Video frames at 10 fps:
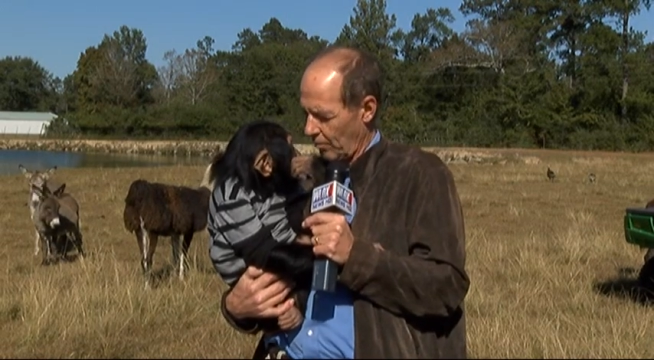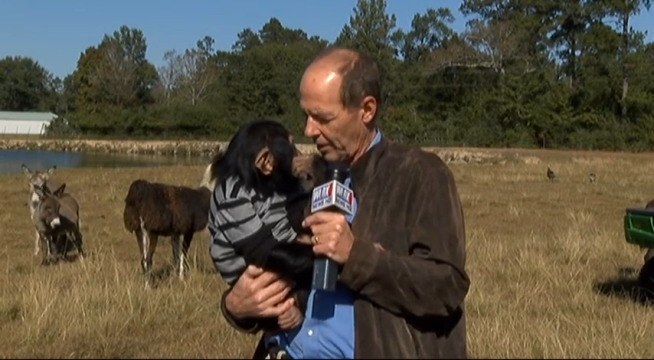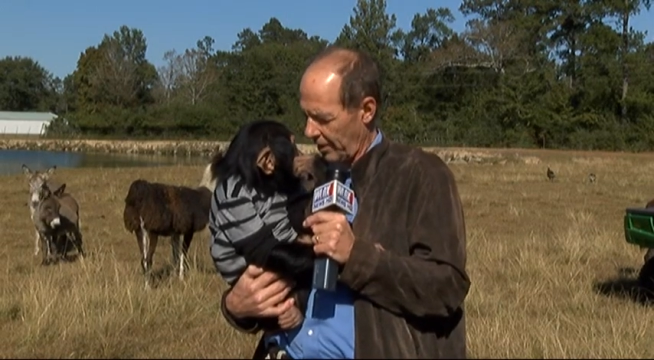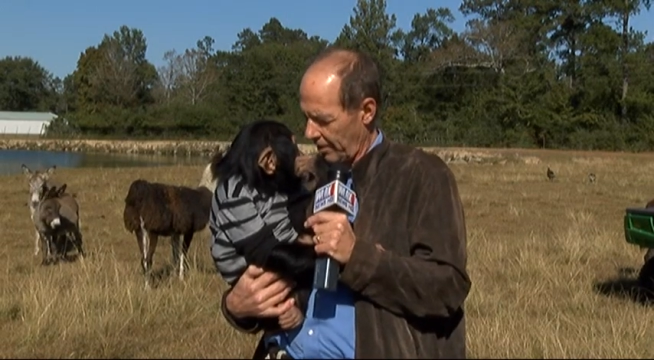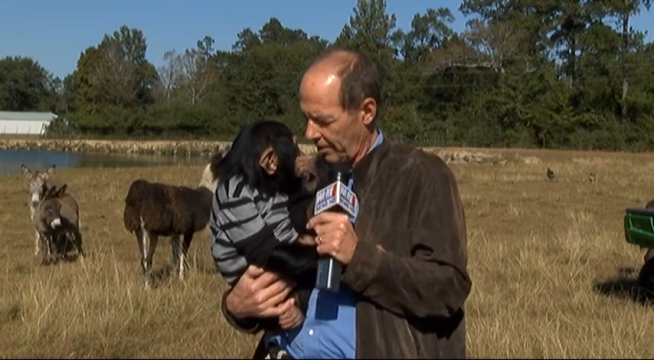
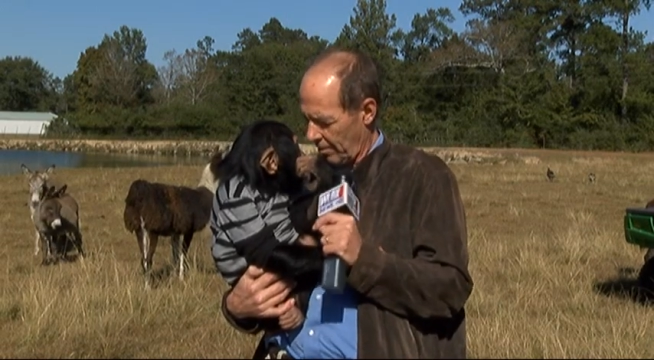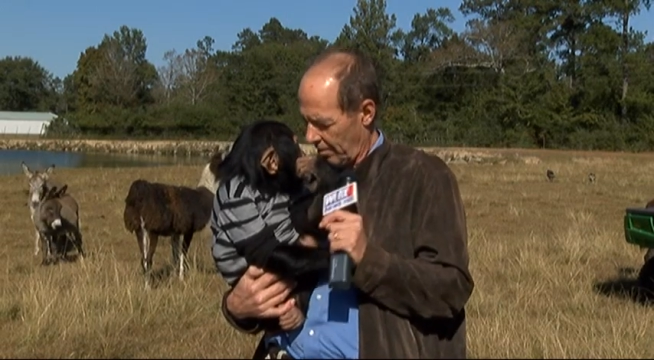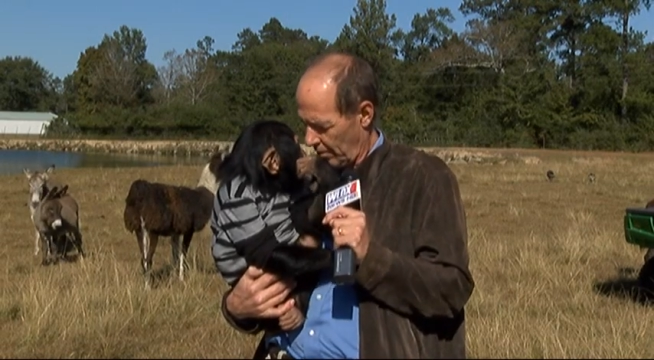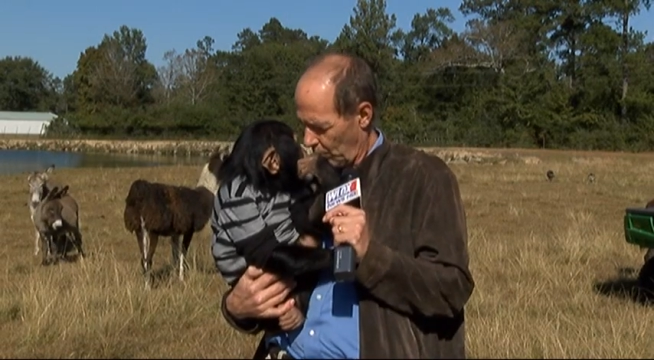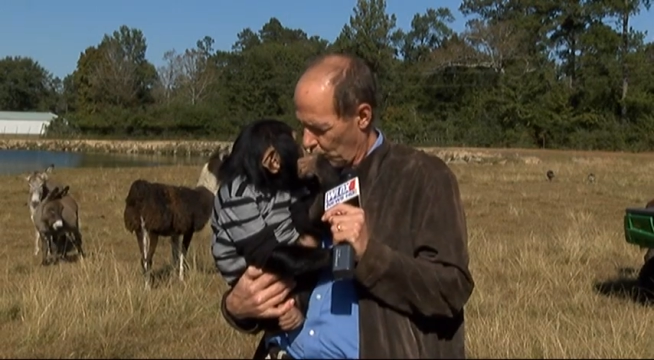want a kiss?
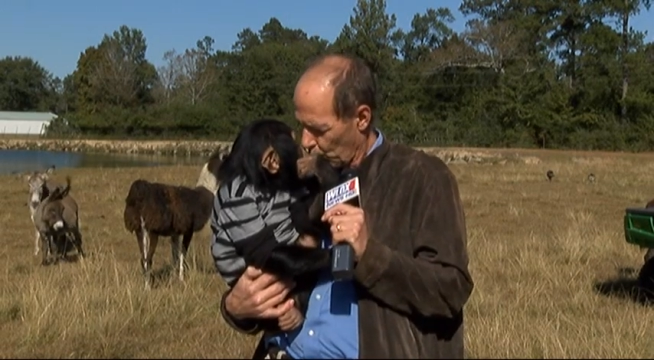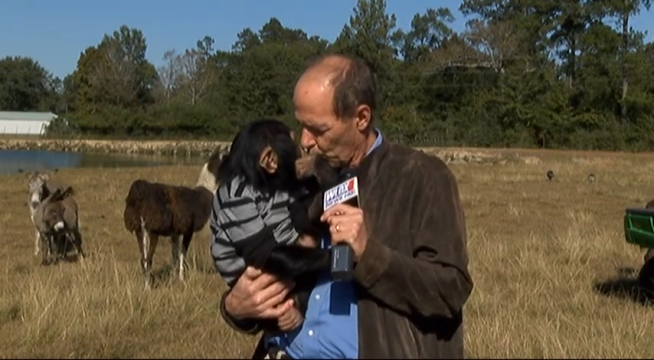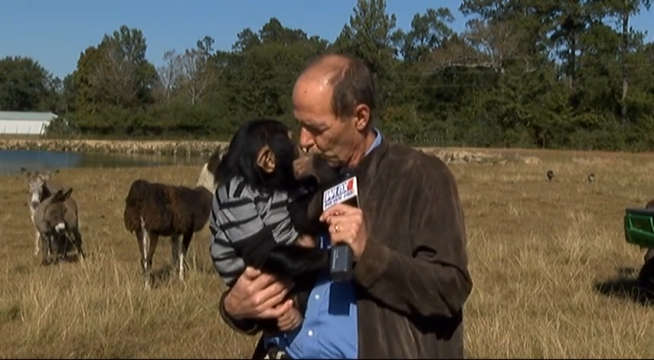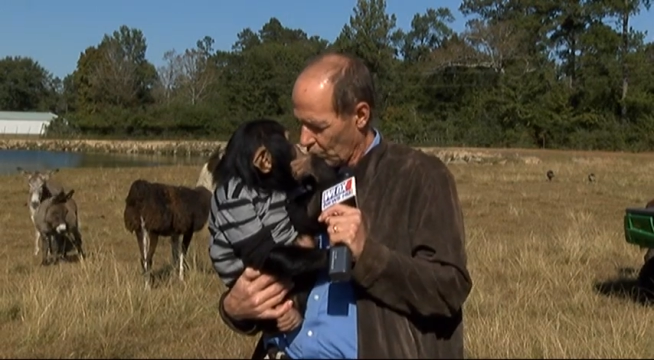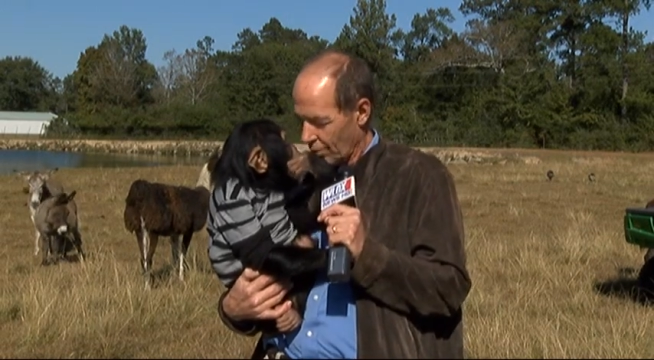
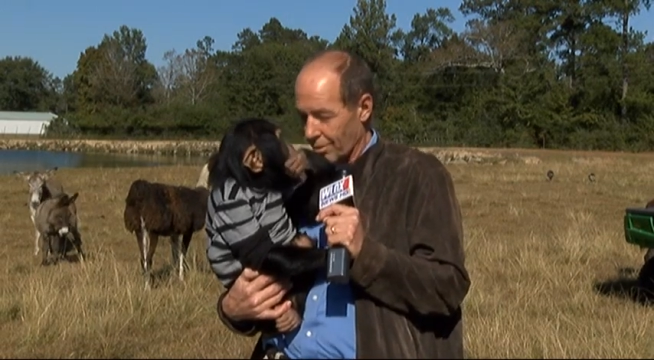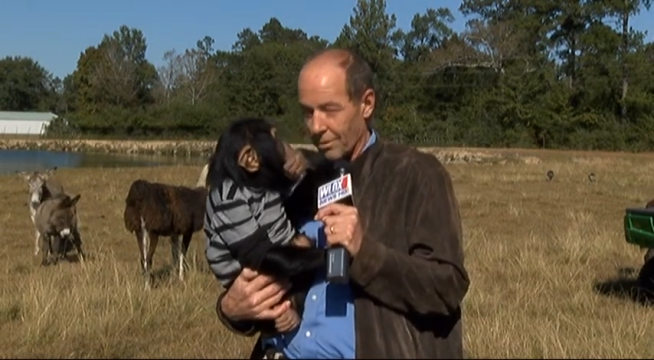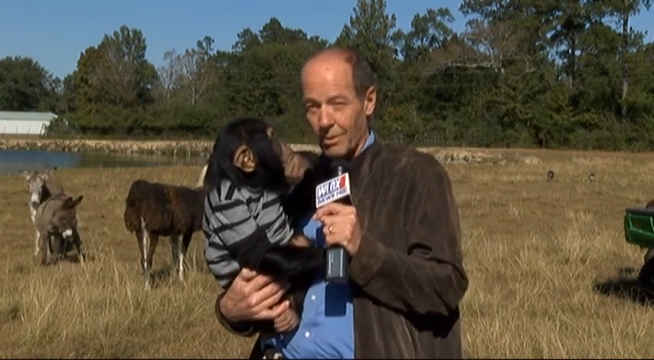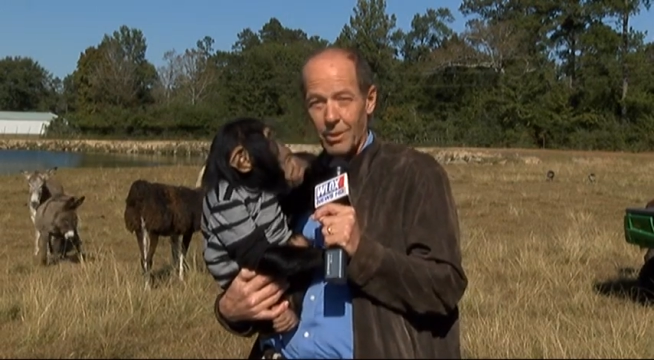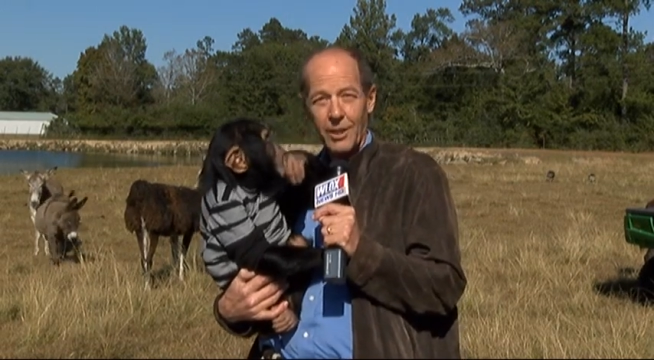
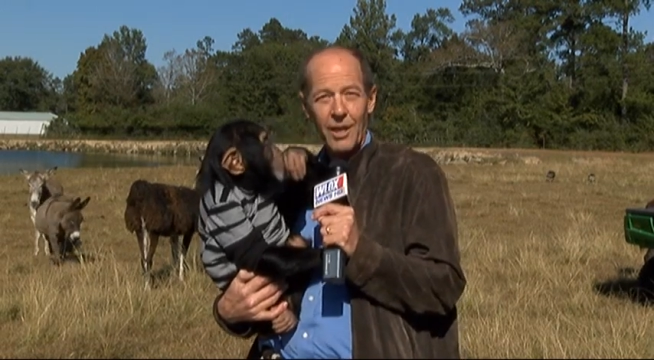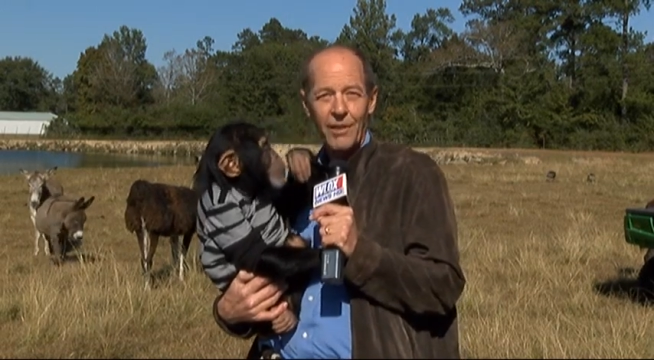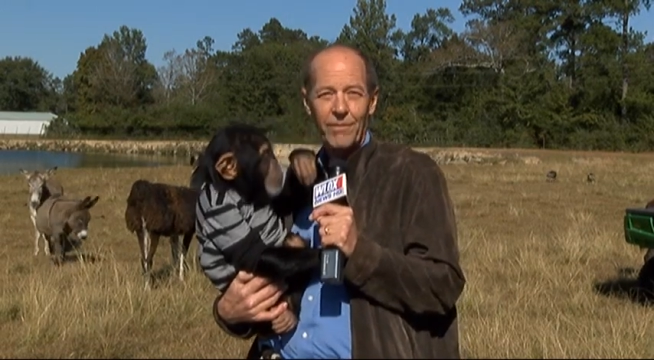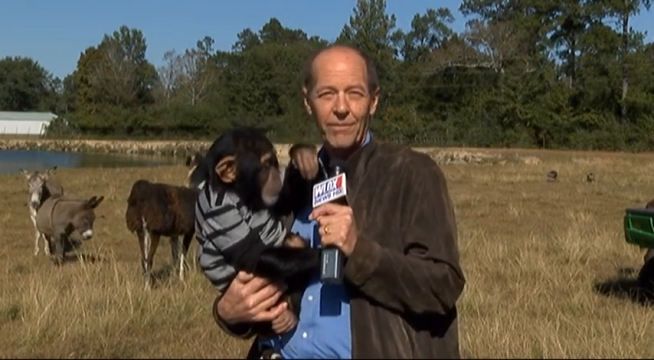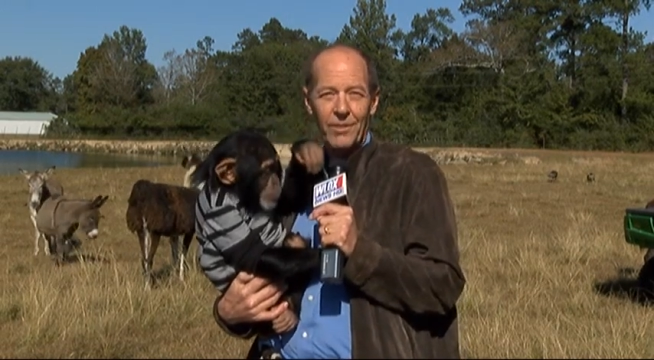The
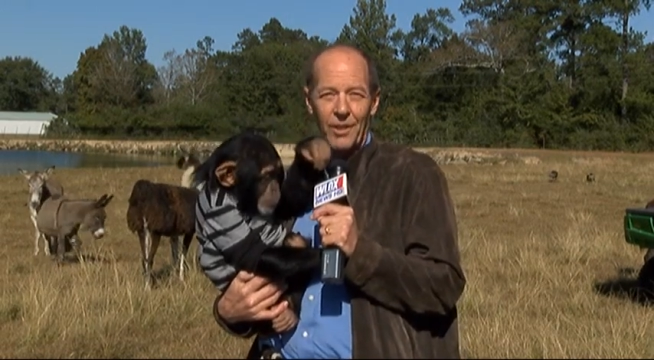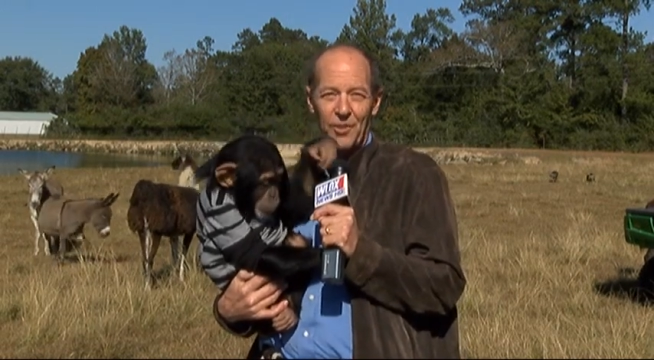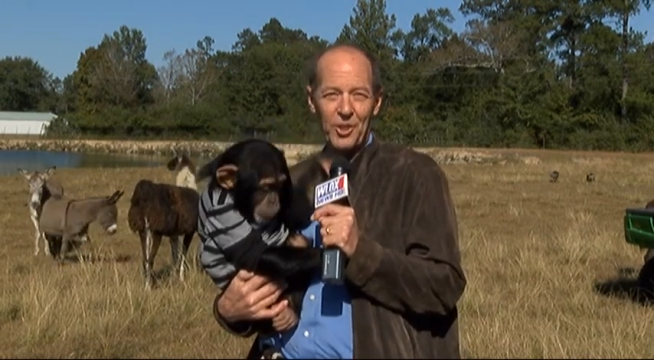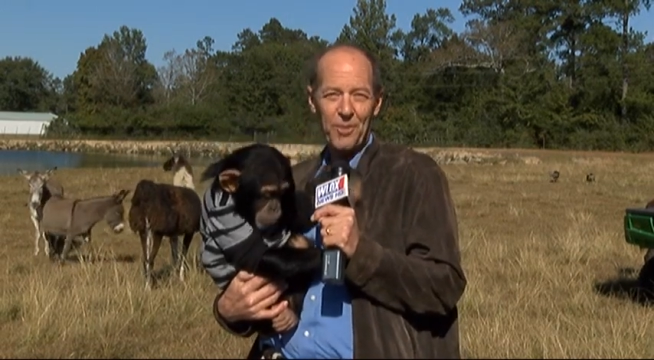love of a